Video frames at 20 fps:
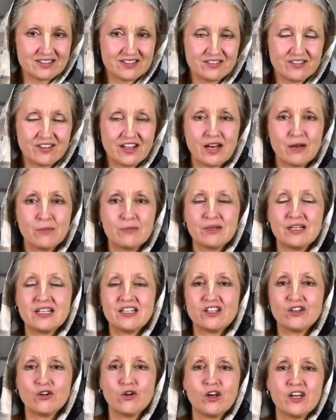
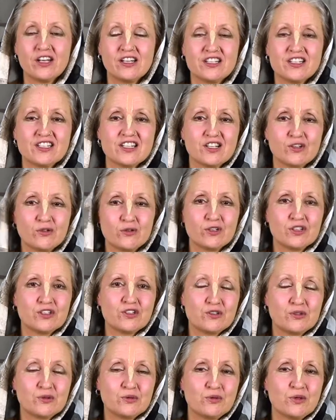developing knowledge in order
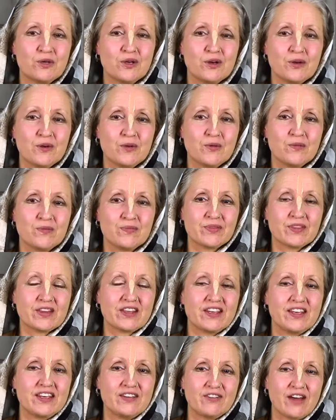to
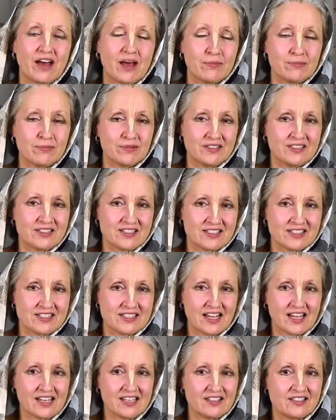give up these
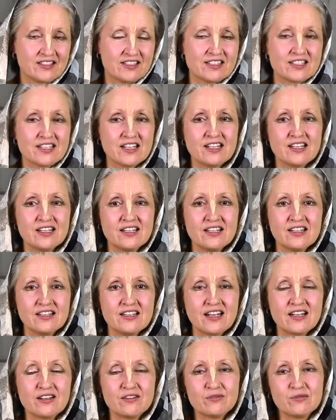desires,
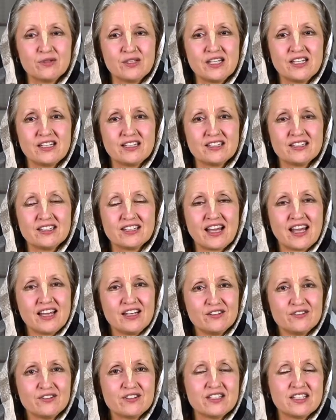that we can
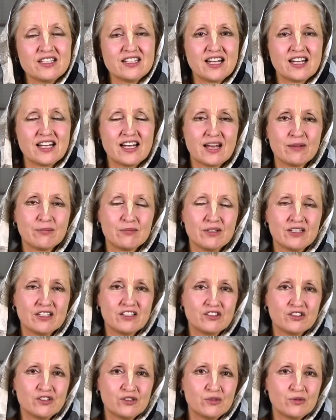kind of see that
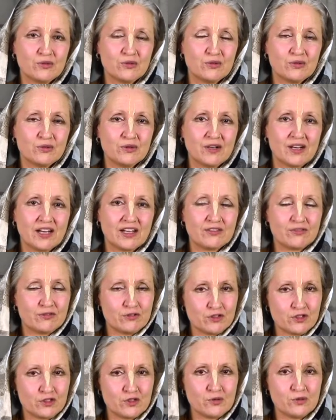happening too. Like
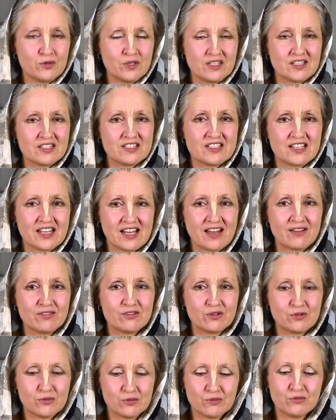for students, they
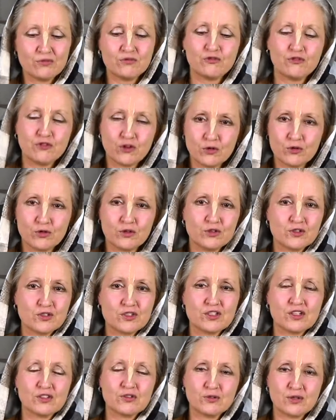have to
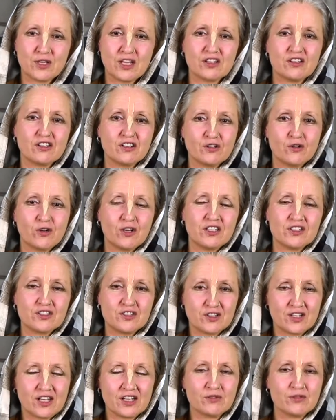focus to get the knowledge
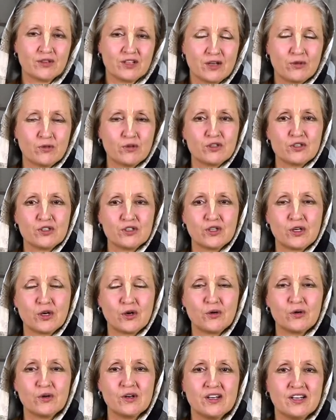to get where they want to
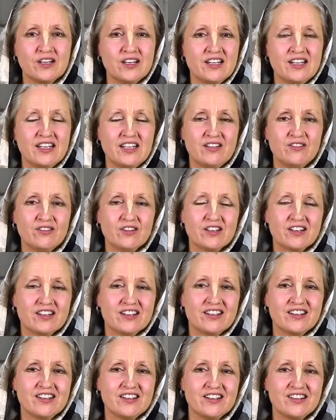go.
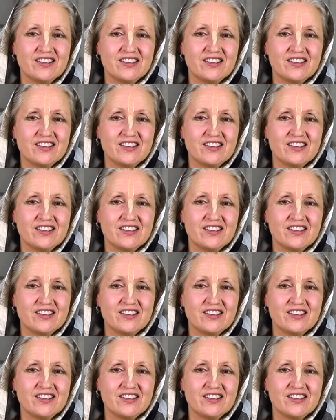Even